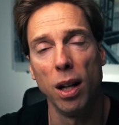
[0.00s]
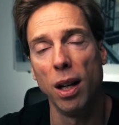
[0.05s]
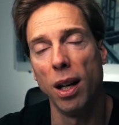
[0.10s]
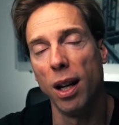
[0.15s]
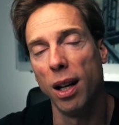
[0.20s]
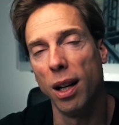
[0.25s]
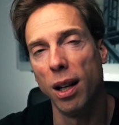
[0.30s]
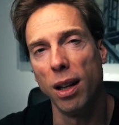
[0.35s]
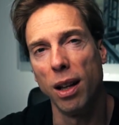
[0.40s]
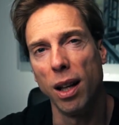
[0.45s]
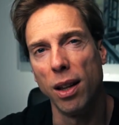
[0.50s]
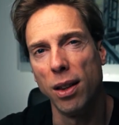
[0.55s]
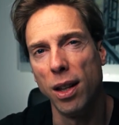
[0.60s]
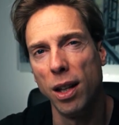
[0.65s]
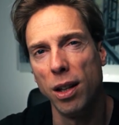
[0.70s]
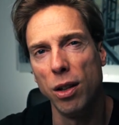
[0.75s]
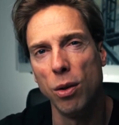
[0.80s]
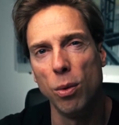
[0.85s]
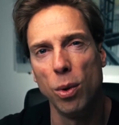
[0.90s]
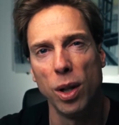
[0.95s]
and I think
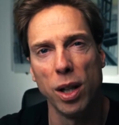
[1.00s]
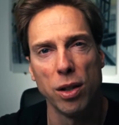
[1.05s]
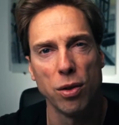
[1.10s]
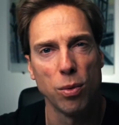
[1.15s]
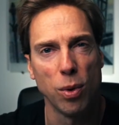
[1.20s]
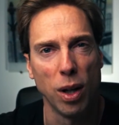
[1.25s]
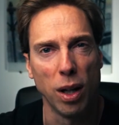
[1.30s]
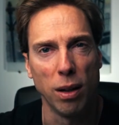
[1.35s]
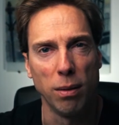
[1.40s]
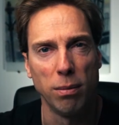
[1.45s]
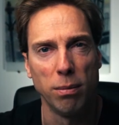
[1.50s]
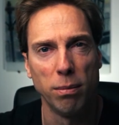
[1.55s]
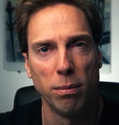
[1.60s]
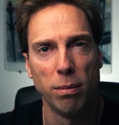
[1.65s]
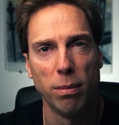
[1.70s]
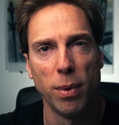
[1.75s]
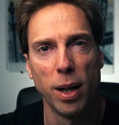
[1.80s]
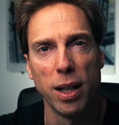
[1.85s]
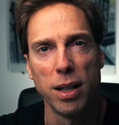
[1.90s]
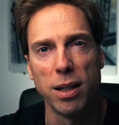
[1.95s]
you will as well.
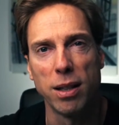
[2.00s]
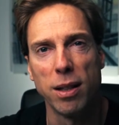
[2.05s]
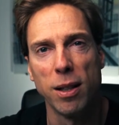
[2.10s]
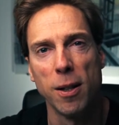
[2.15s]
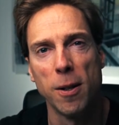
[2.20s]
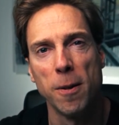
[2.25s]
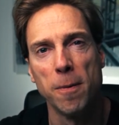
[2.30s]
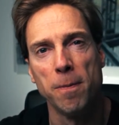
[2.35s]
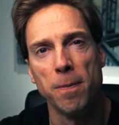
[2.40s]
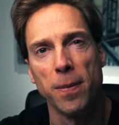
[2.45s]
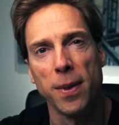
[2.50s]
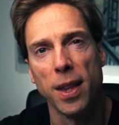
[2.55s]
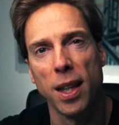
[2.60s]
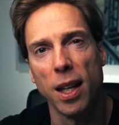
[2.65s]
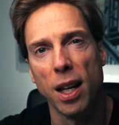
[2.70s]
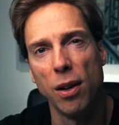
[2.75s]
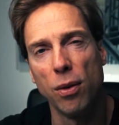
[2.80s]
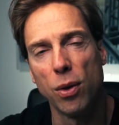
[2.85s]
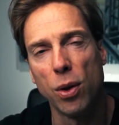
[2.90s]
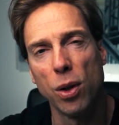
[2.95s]
But
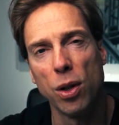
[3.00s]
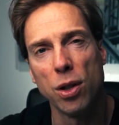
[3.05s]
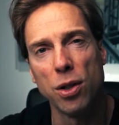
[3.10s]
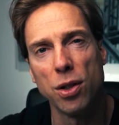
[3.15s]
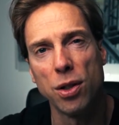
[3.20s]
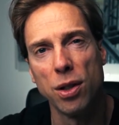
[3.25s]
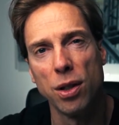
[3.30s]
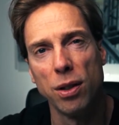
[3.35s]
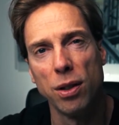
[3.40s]
of course,